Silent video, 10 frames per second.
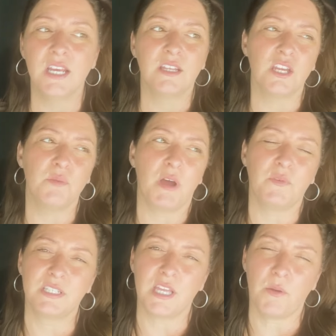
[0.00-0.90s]
then you might
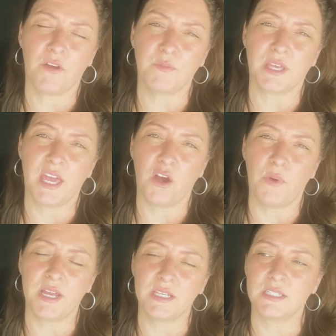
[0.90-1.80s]
want to stay away from the
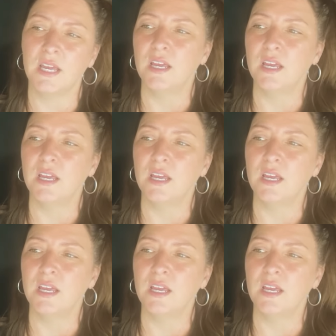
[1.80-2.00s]
KOAs.